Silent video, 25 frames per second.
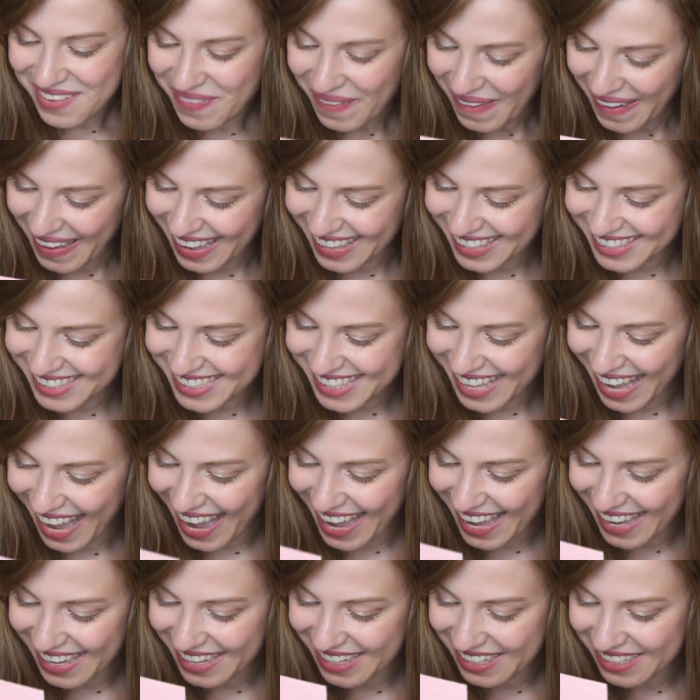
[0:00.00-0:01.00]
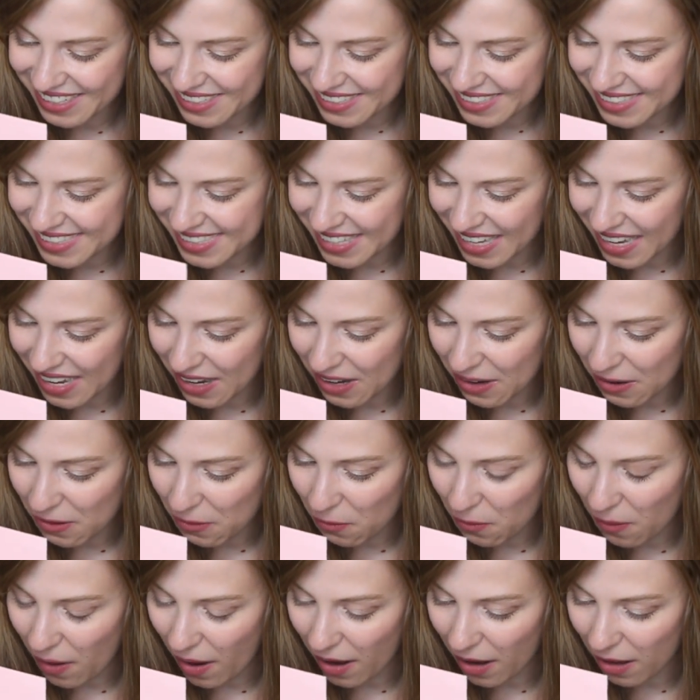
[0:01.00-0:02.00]
P.S. I use
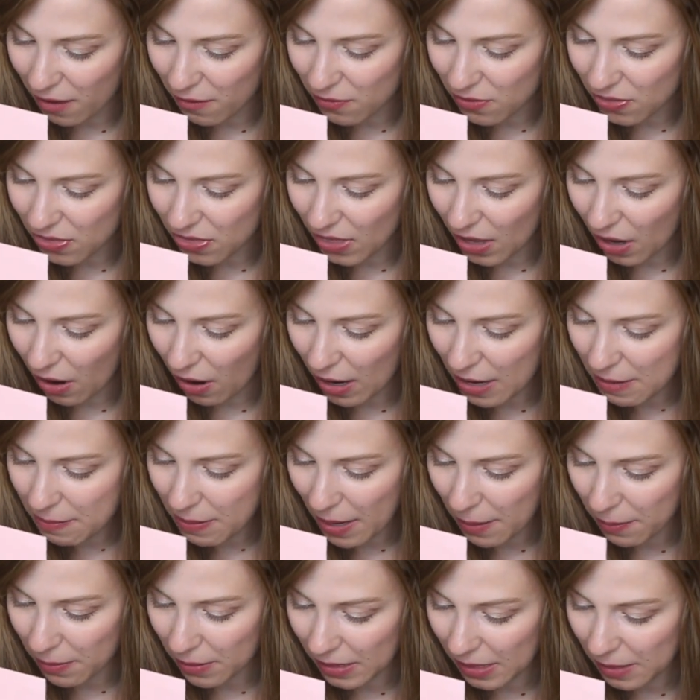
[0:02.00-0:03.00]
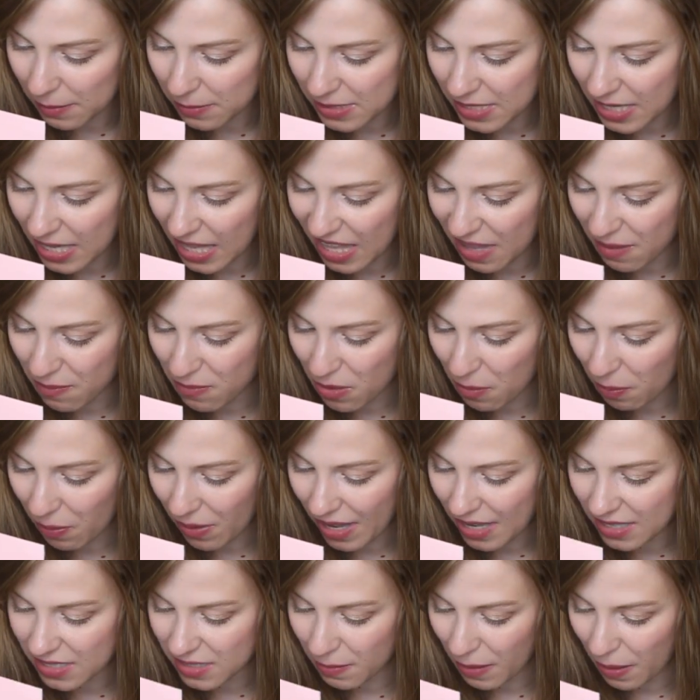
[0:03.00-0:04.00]
one of the heart paper clips to keep the
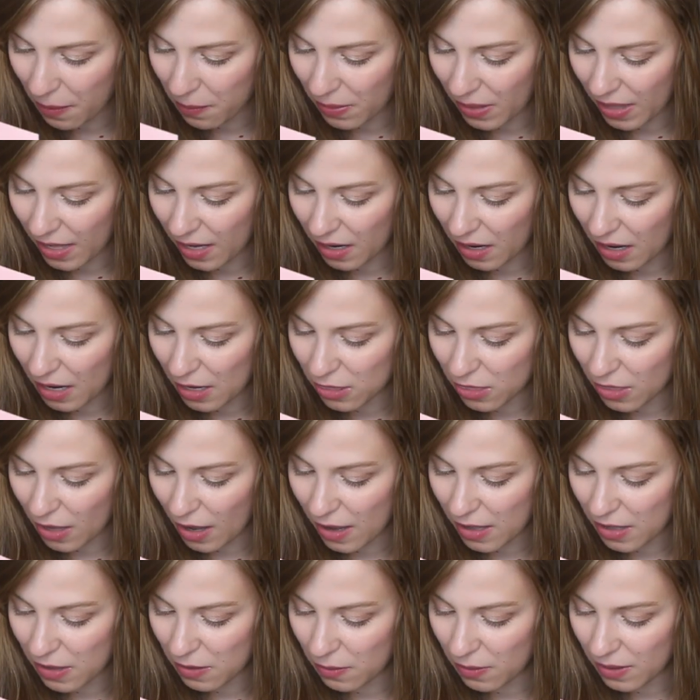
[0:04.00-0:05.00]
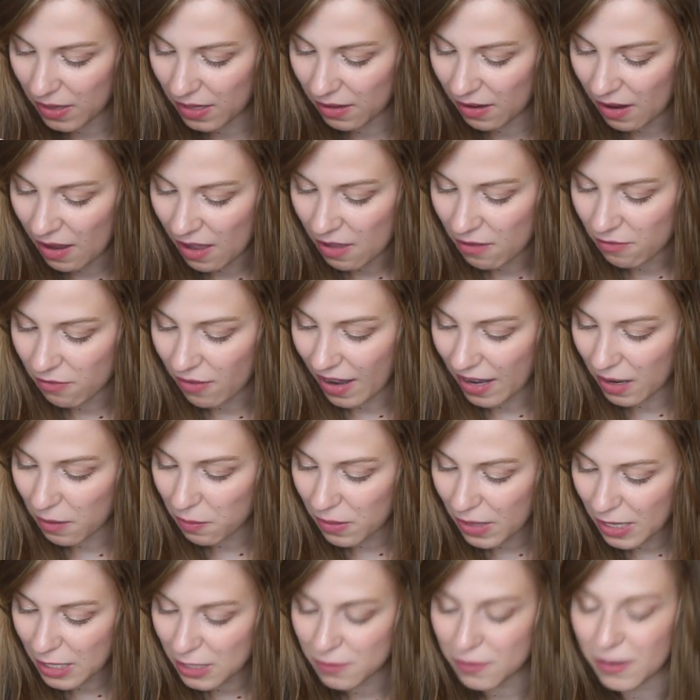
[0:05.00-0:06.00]
place in my planner and thought you would find
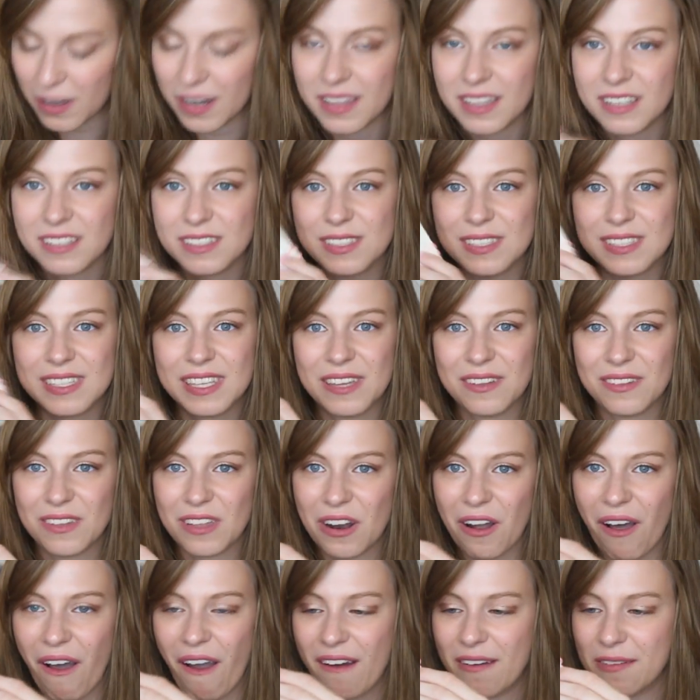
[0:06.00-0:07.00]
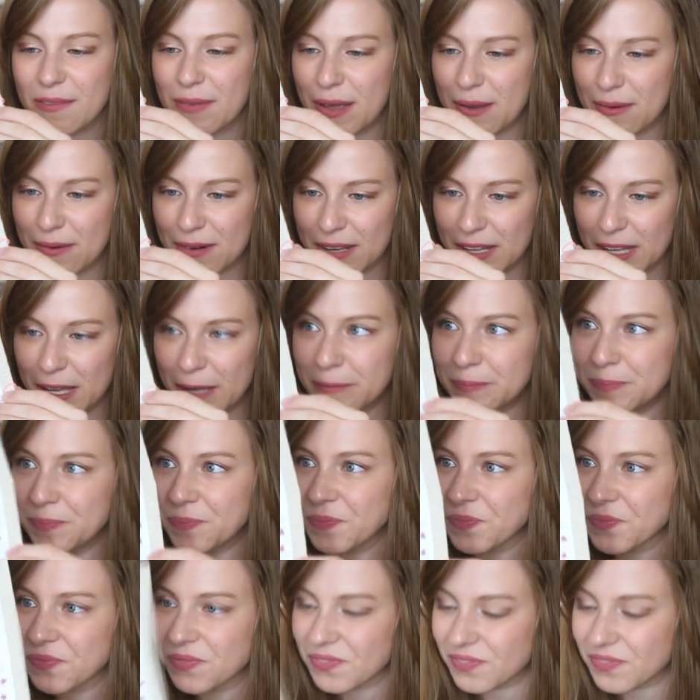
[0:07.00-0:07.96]
a place for it. There's a cute little heart paper clip.